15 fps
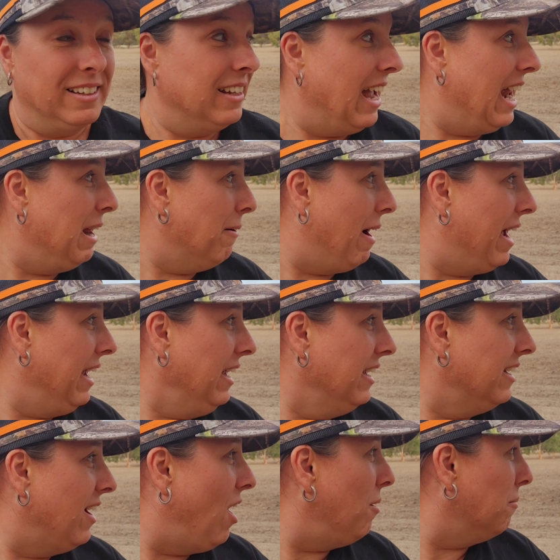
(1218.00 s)
anyway,
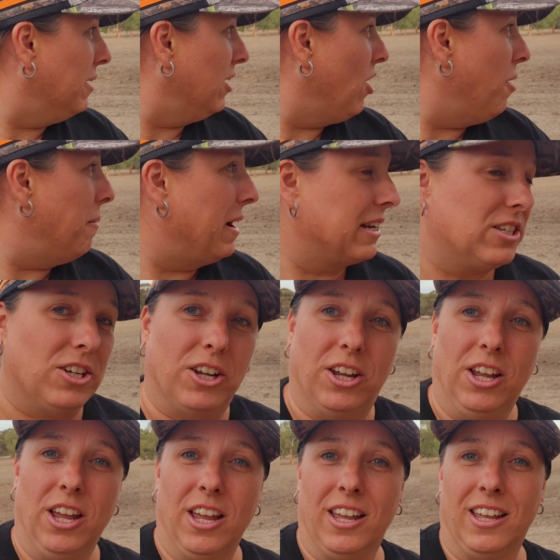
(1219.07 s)
I'm going to go back to
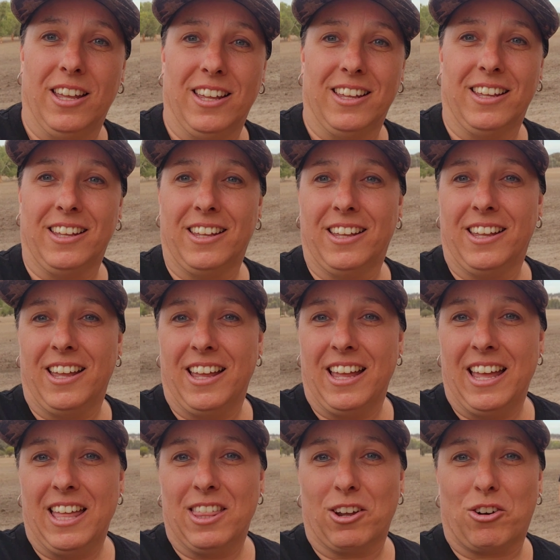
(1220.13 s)

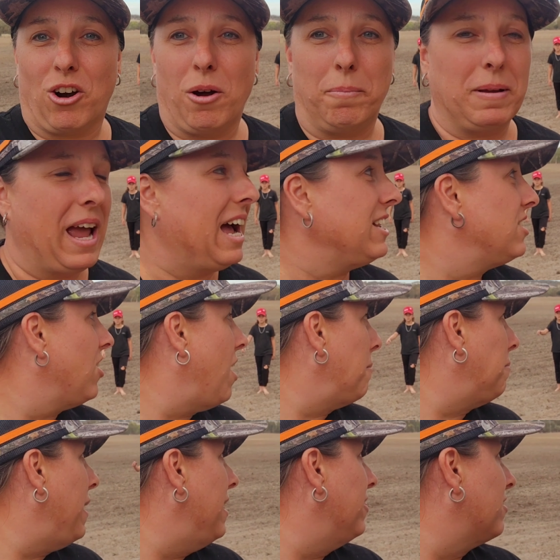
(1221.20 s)
the crop. How'd you like
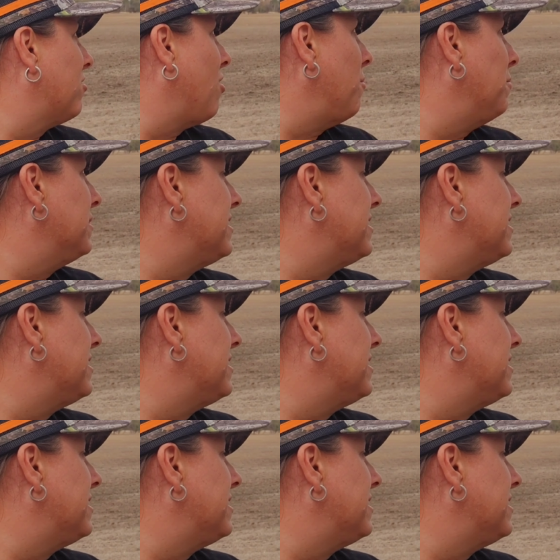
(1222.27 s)
planting the crop with